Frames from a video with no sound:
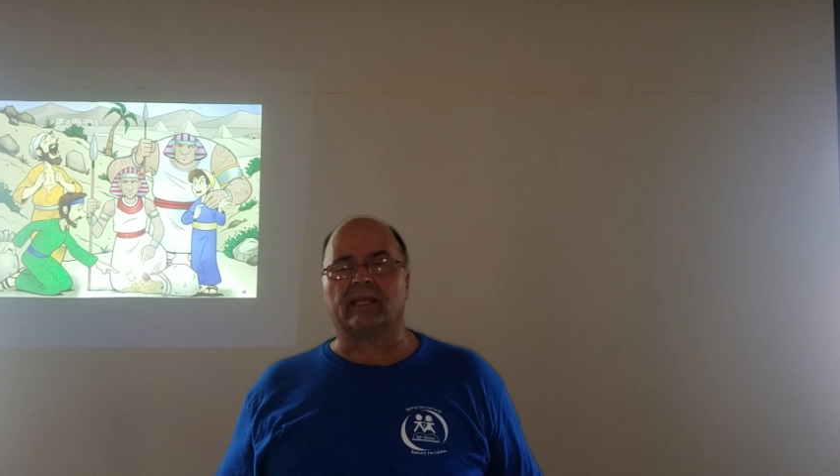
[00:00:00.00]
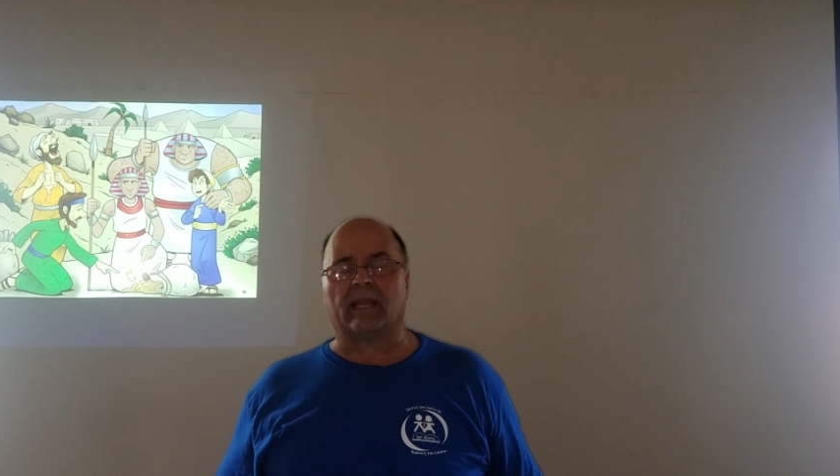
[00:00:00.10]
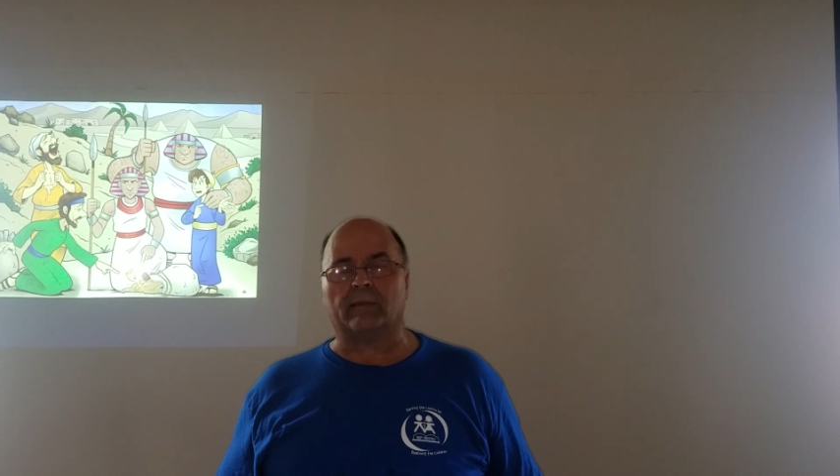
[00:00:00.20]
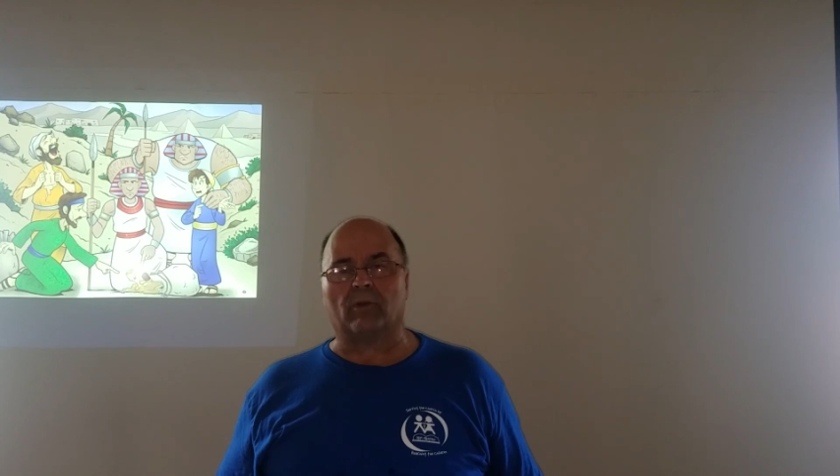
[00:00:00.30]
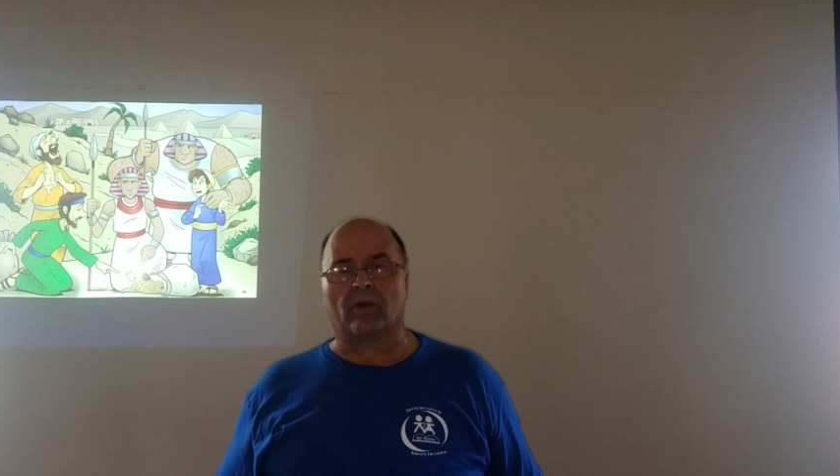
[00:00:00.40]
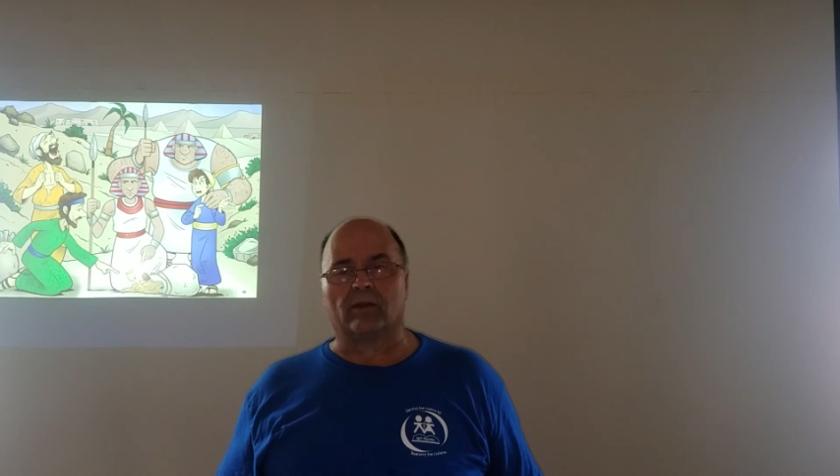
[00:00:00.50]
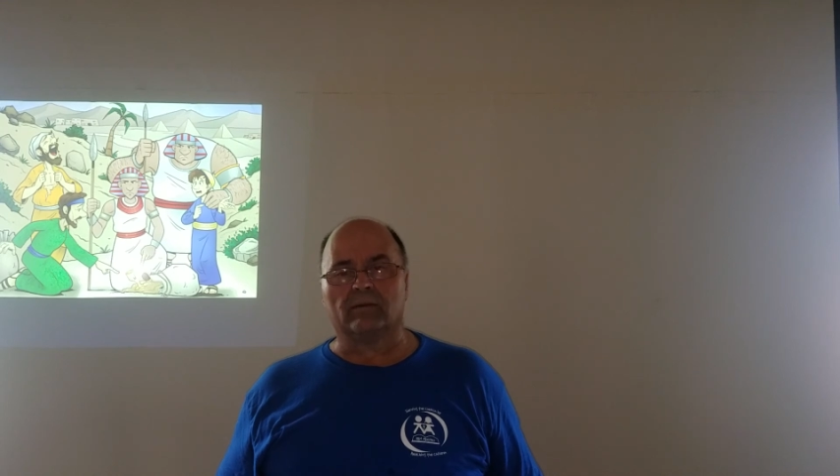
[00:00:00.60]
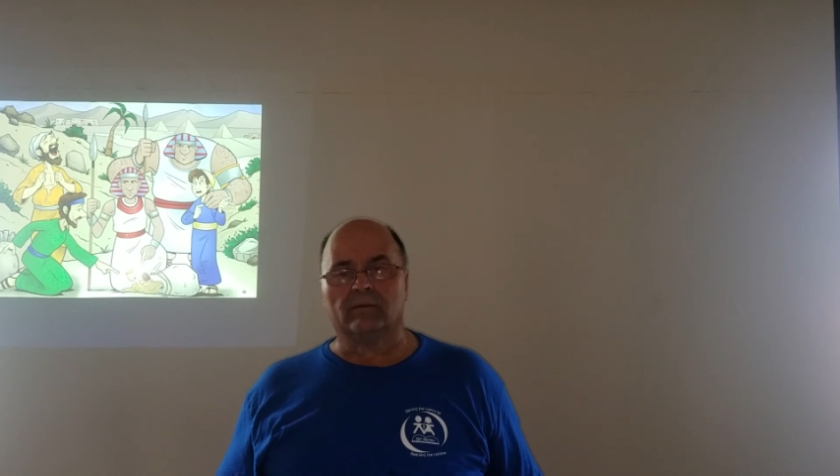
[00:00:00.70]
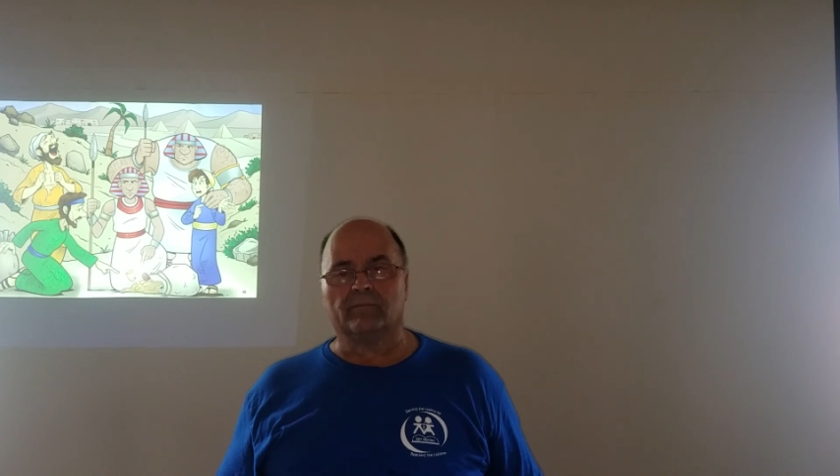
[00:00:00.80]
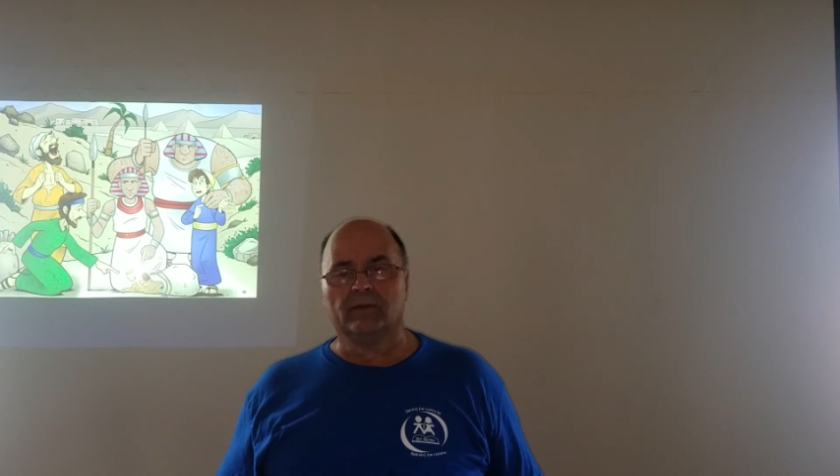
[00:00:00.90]
it anymore.
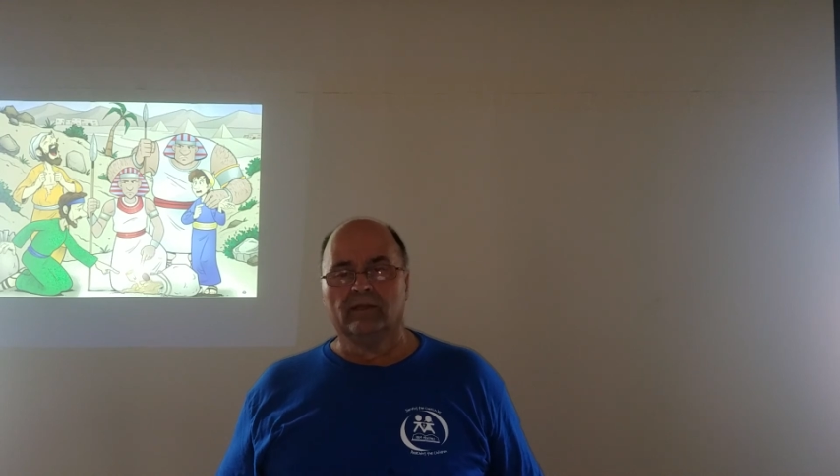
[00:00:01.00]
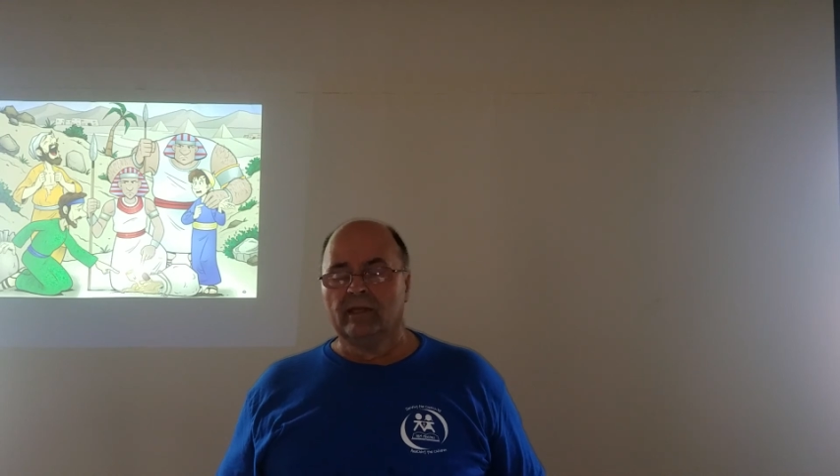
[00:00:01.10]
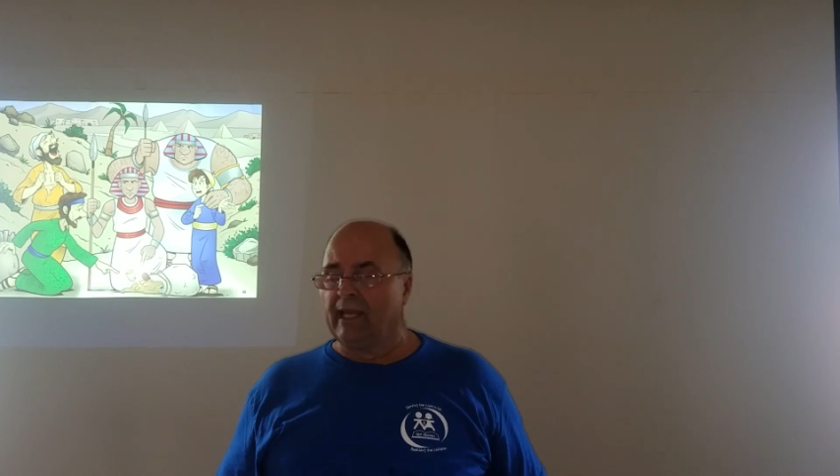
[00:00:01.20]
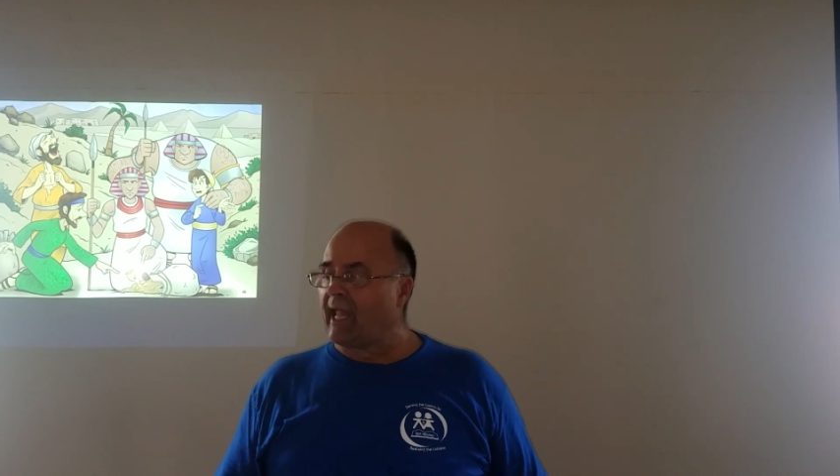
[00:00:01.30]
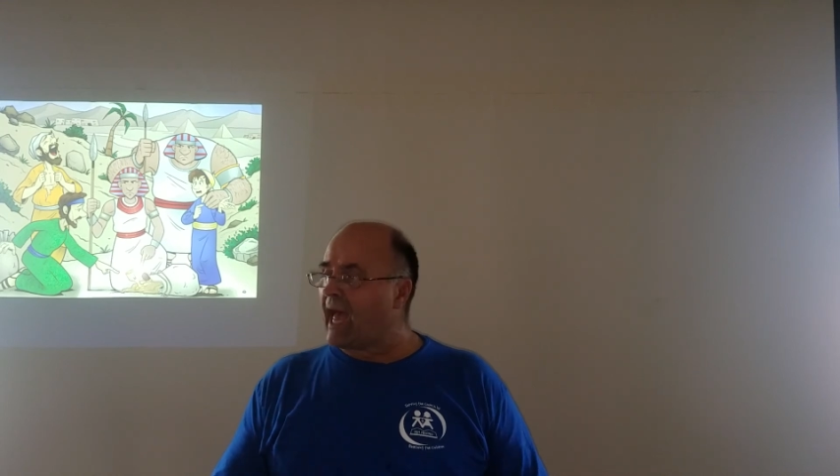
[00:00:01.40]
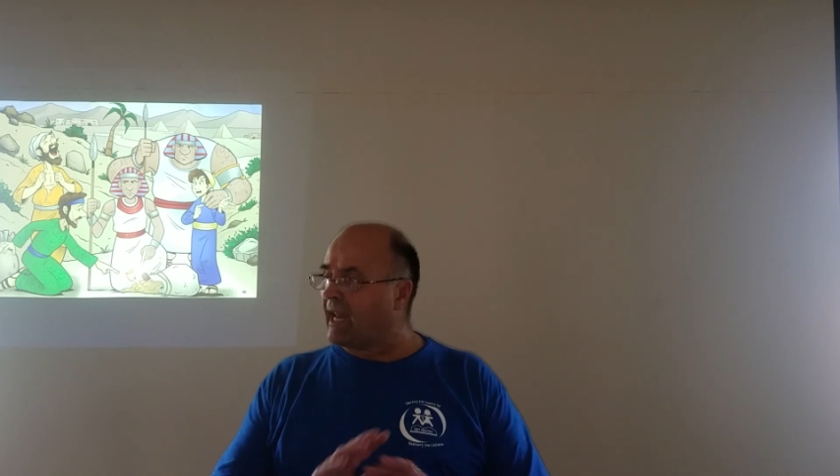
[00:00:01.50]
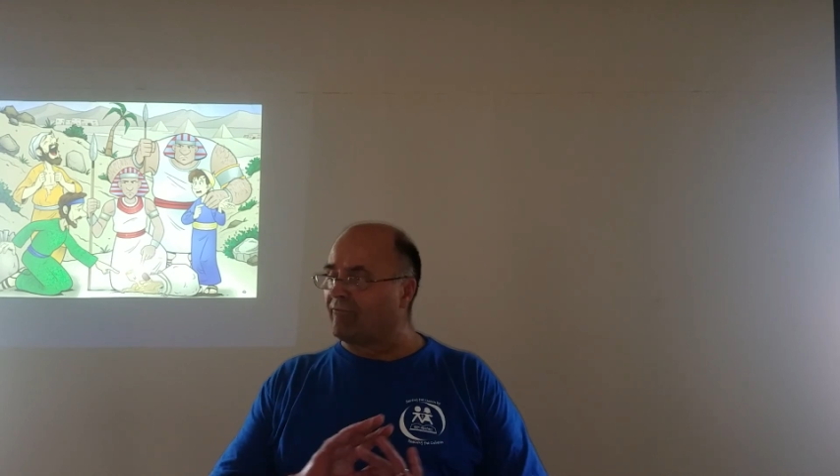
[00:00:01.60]
He had